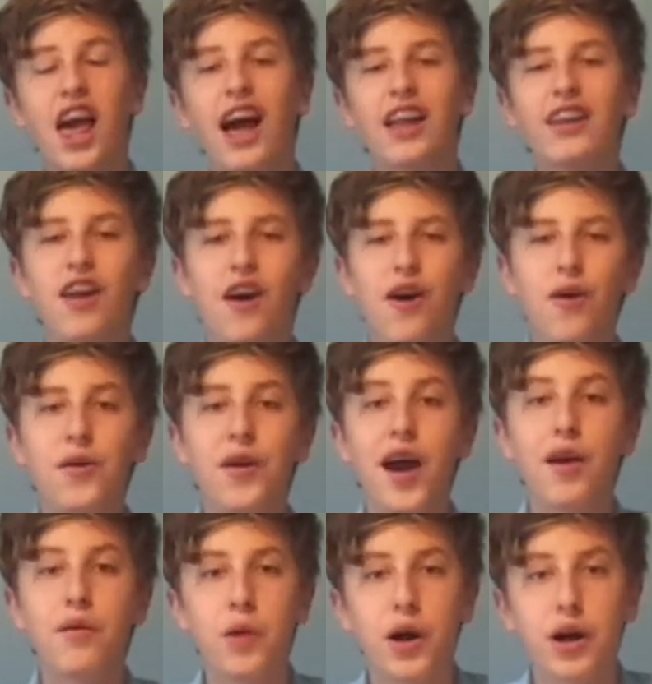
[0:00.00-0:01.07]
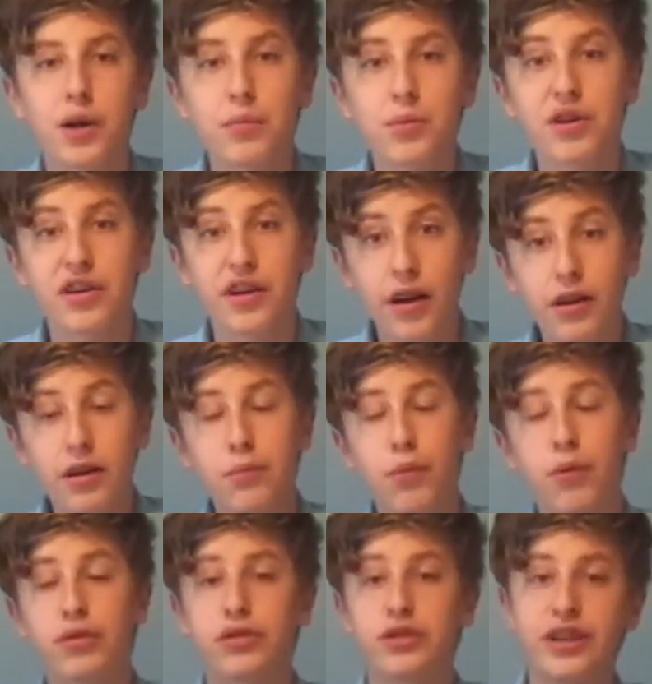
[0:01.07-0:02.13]
Hello and welcome to
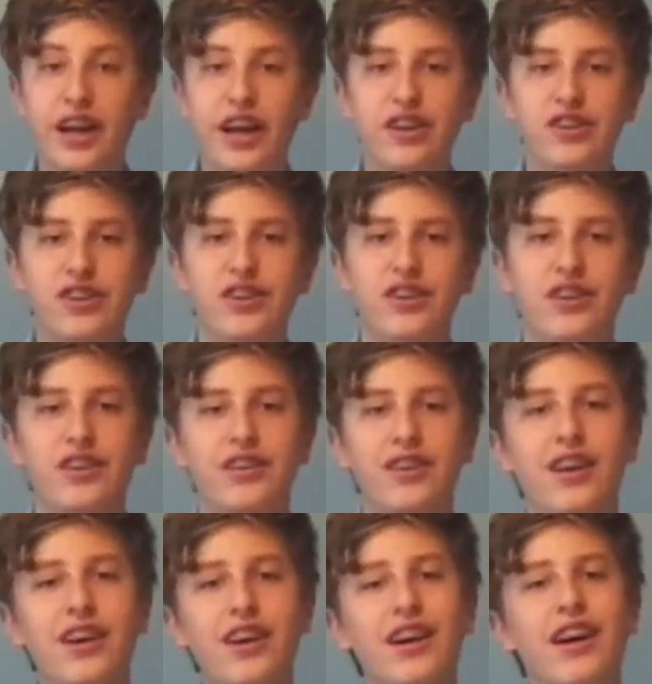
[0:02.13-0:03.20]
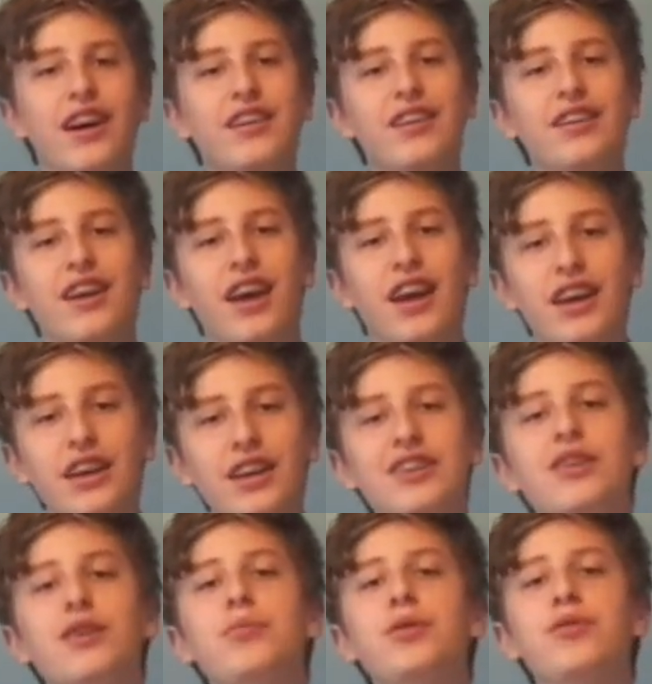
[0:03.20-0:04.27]
Creditable Creations. Today
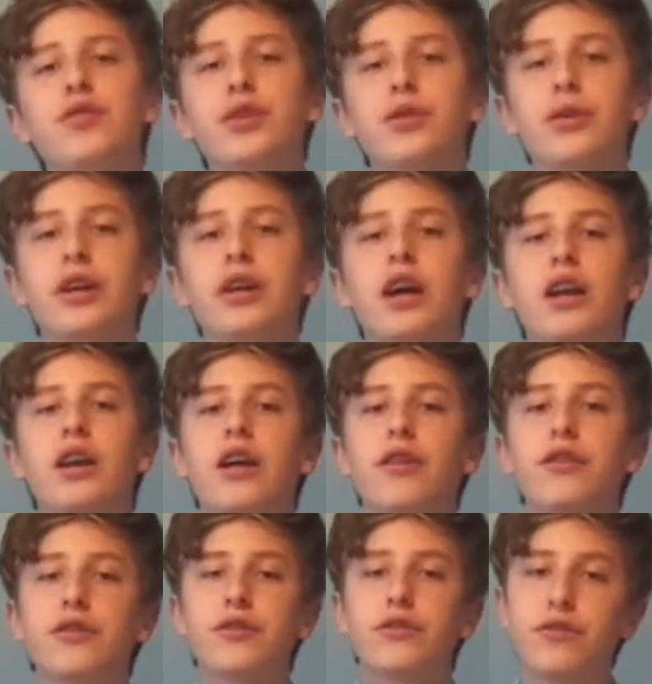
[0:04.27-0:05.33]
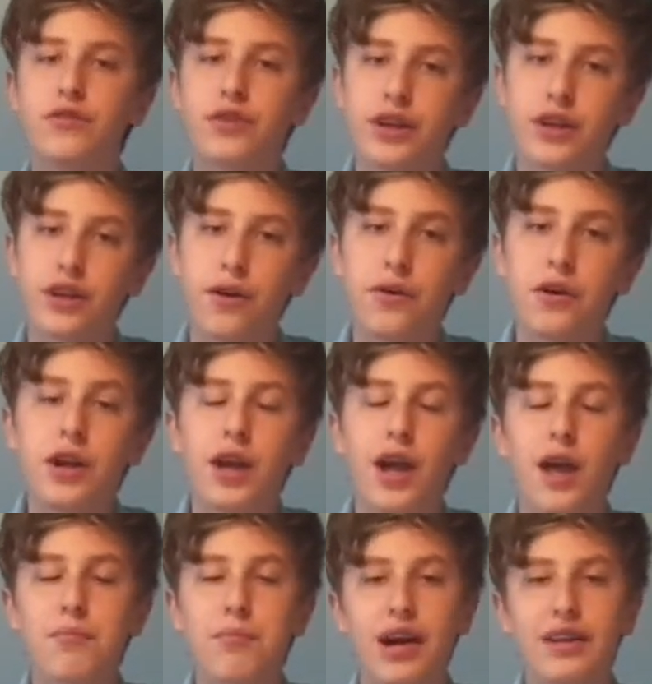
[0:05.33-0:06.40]
you'll be viewing another video
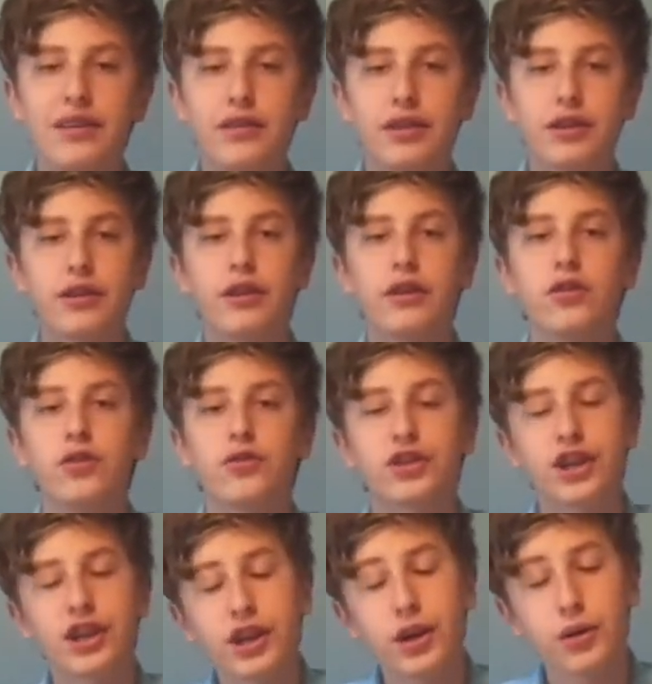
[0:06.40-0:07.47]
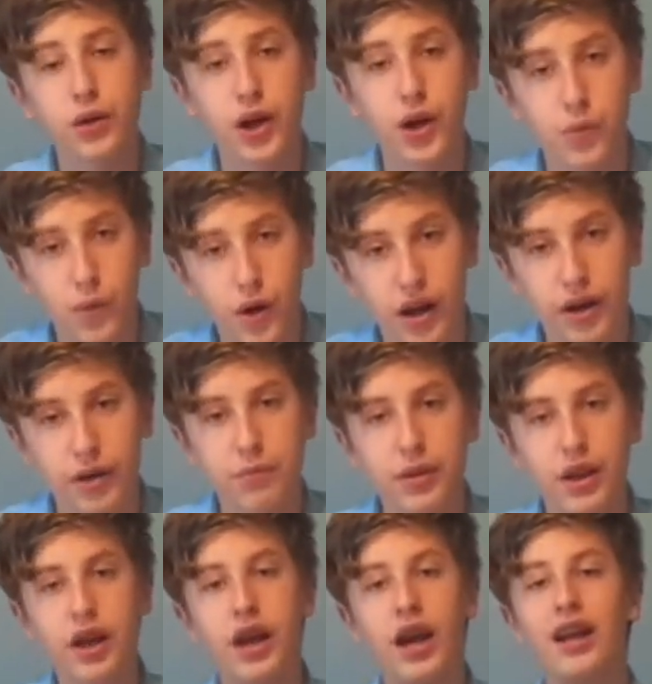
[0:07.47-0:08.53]
in my series of Cricut 101.
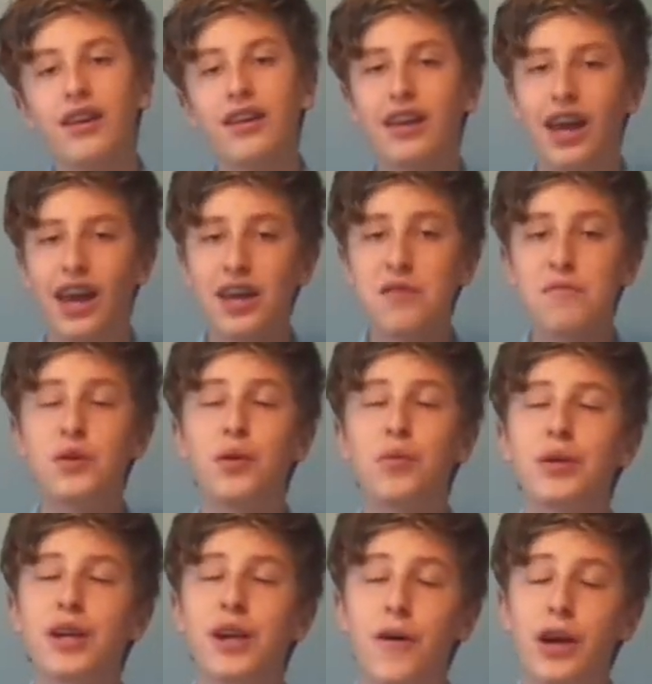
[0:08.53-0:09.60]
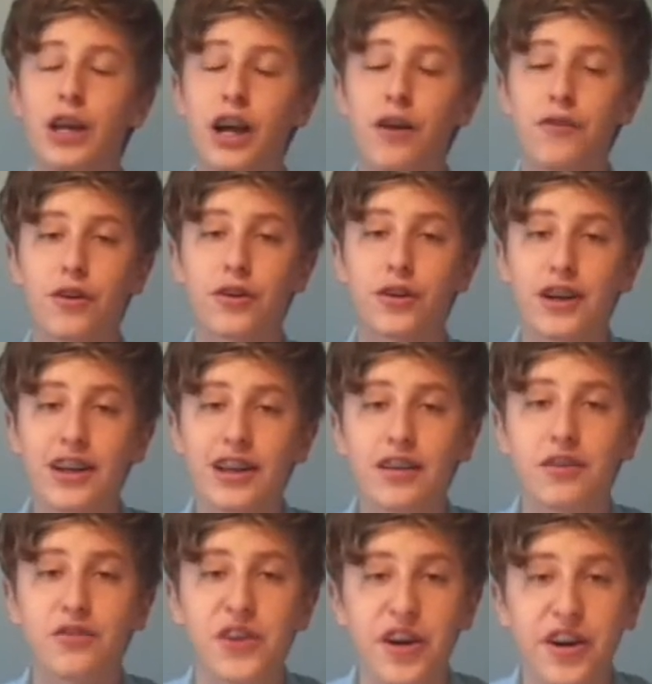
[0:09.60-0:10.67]
Today we will be going over
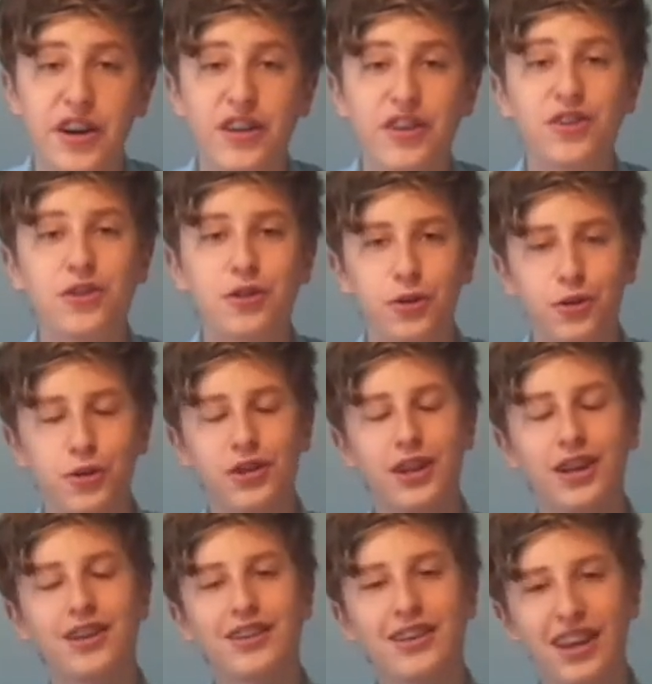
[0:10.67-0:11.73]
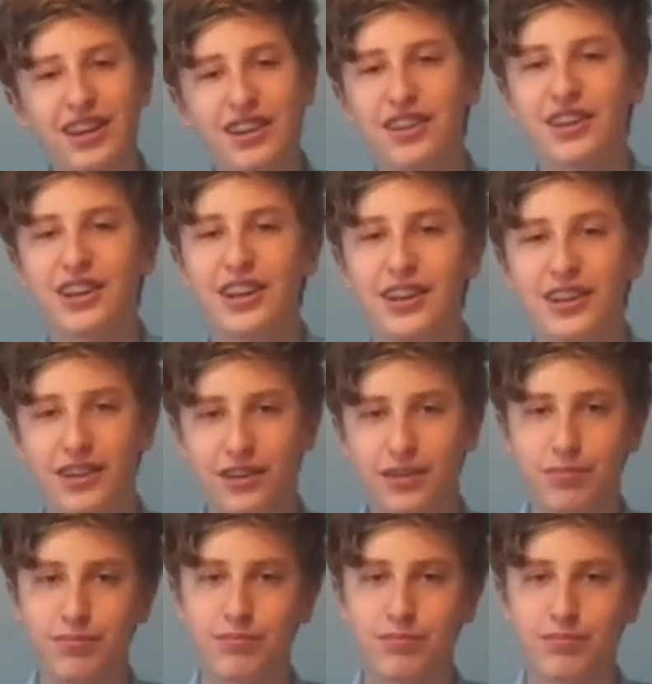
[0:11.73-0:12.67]
Cricut's various tools and accessories.